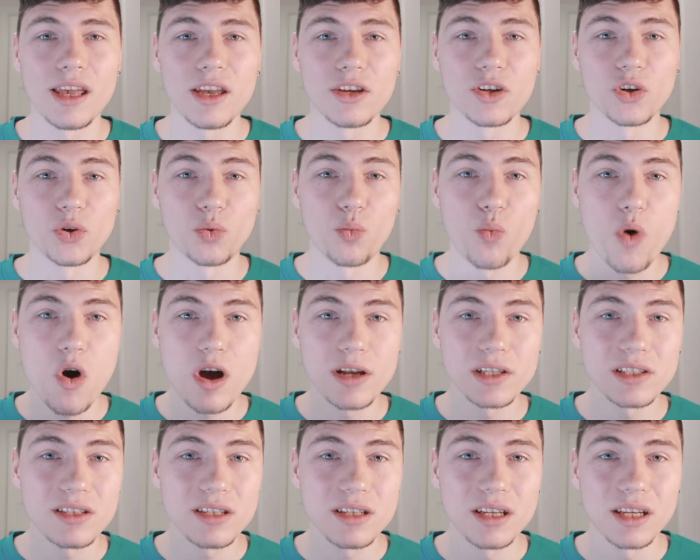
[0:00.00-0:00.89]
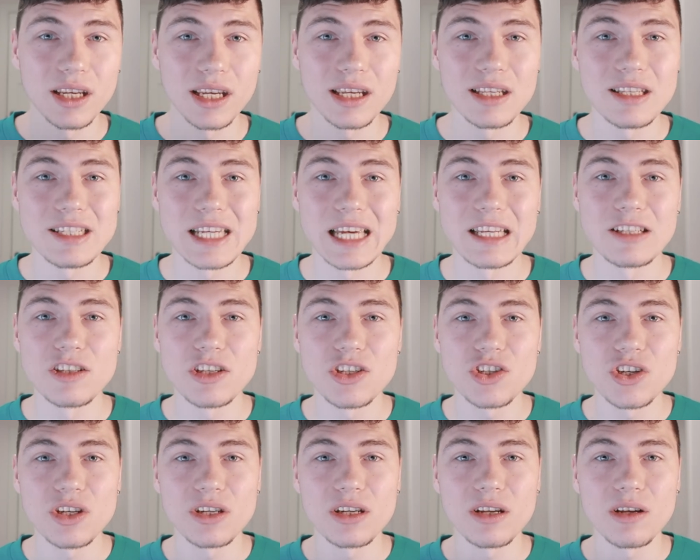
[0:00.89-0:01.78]
Your wants is
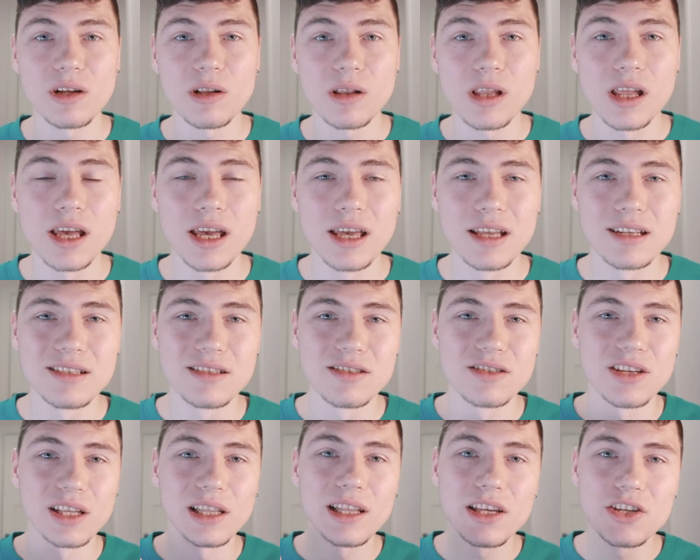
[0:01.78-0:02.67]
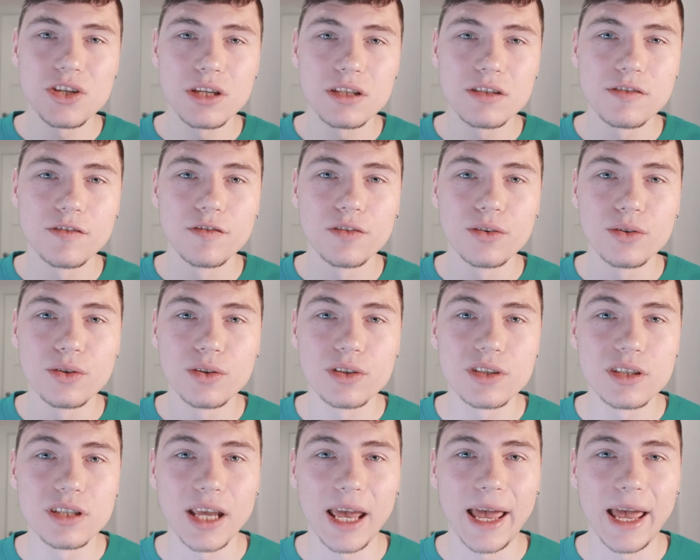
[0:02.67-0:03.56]
additional delicious food,